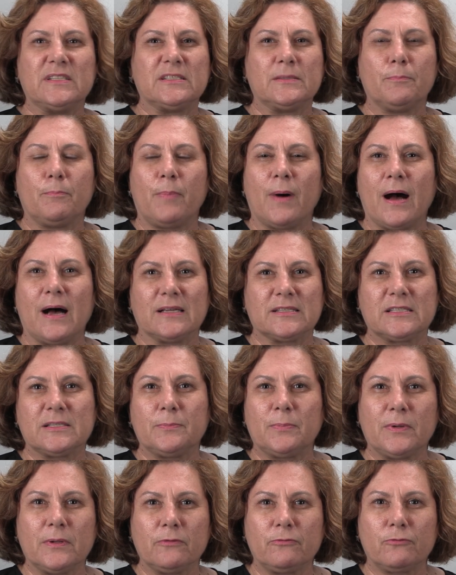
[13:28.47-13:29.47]

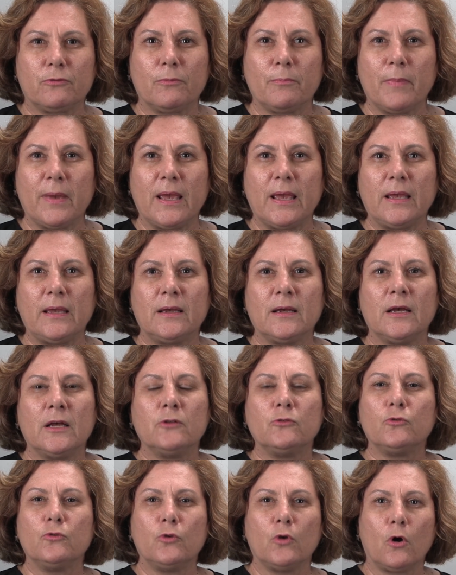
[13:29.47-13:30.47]
impossible for me
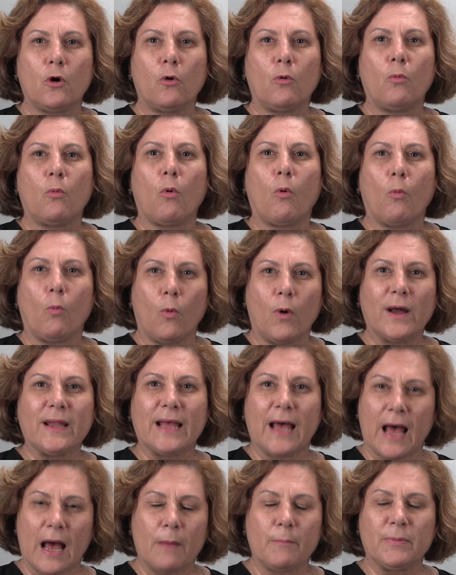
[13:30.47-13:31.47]
to know what
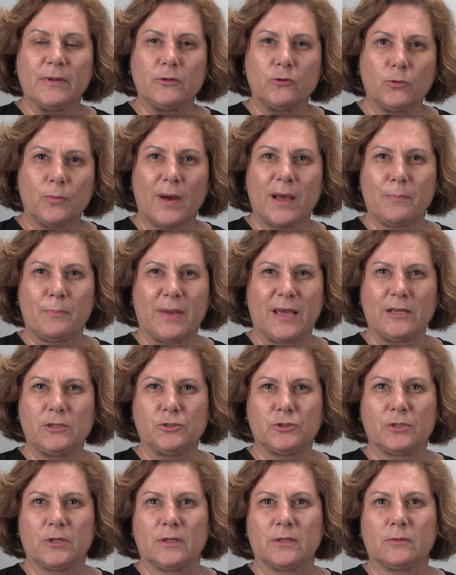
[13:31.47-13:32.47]
happened to my
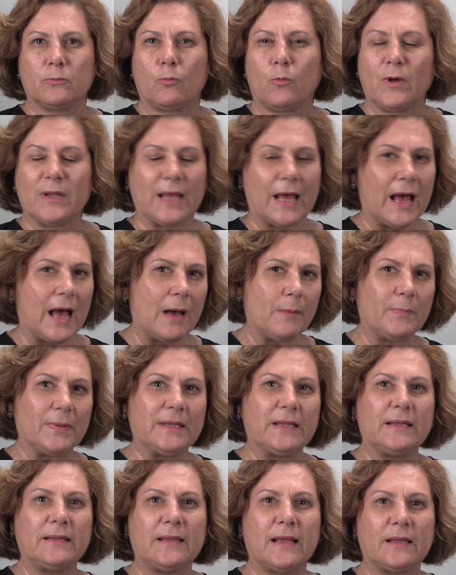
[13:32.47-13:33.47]
patient, what
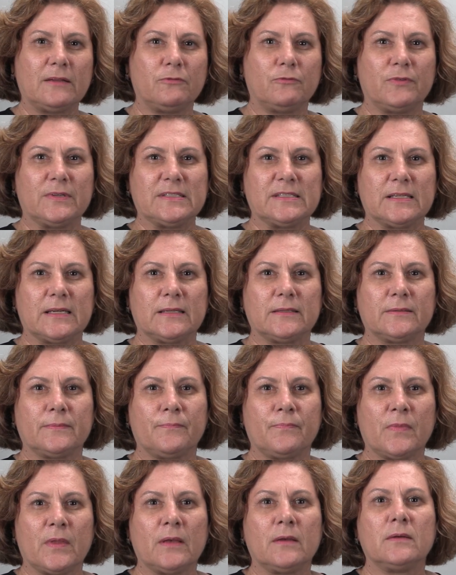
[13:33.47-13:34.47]
happened in that visit.
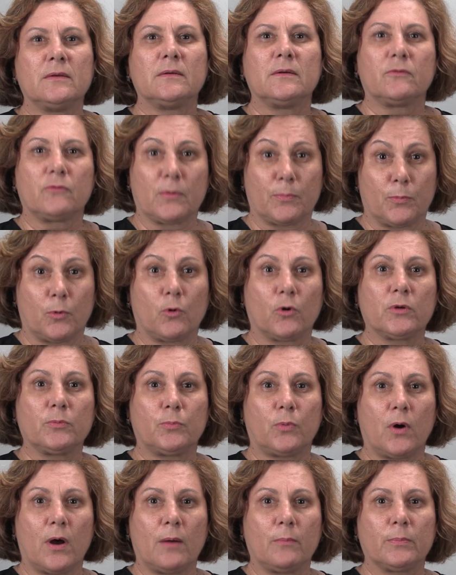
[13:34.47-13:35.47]

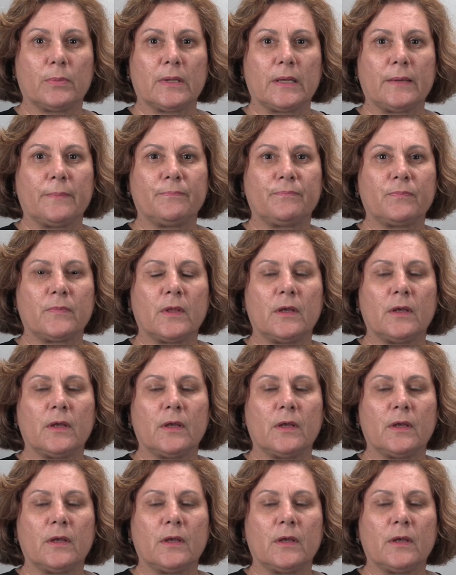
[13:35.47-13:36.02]
Report promptly.